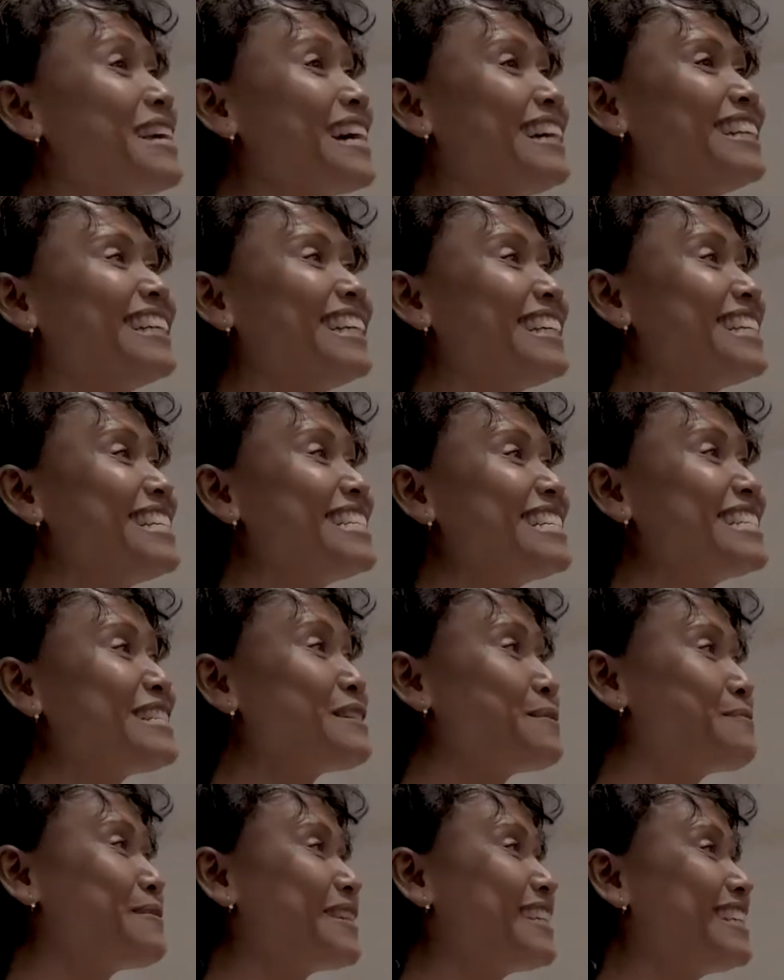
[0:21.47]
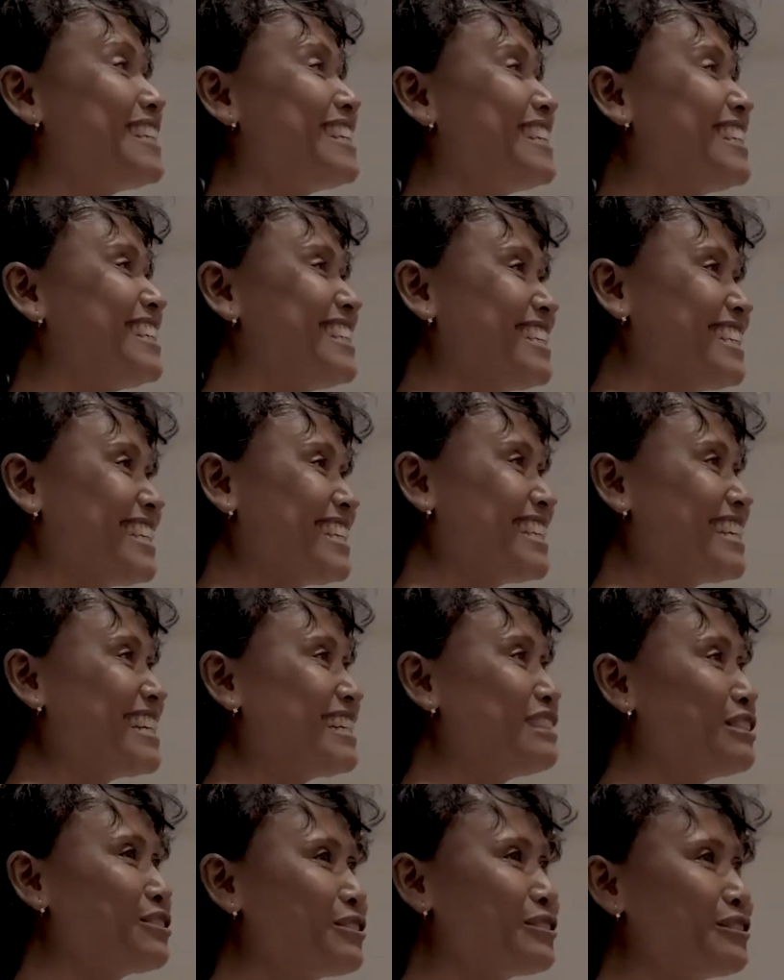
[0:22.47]
Yaning here speaking,
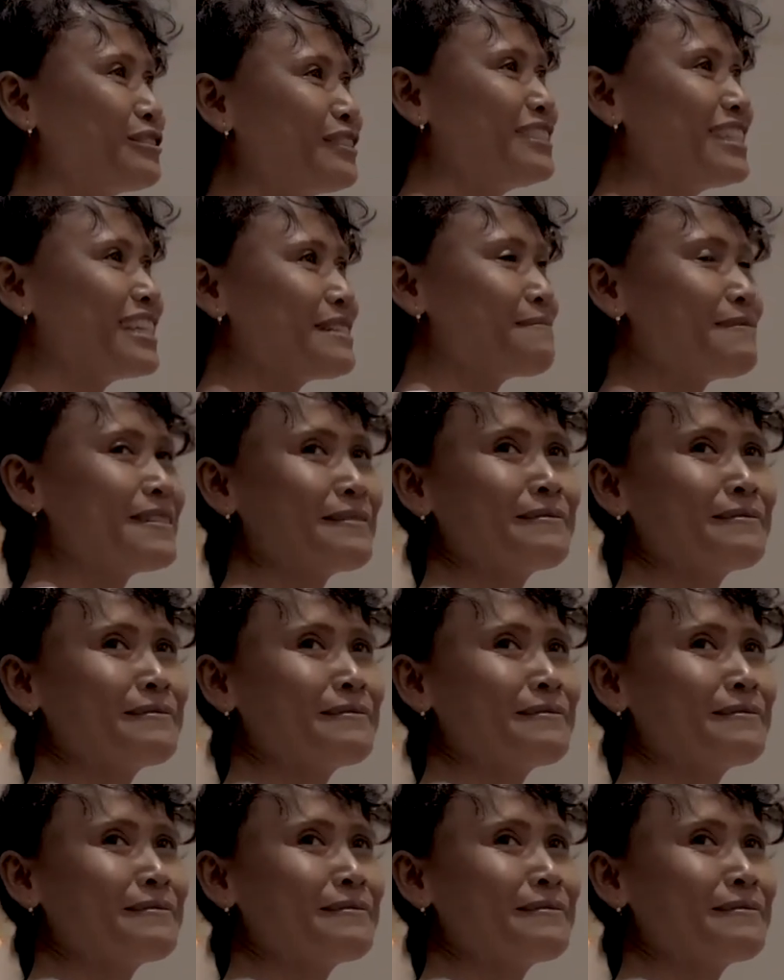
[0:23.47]
yeah, to do the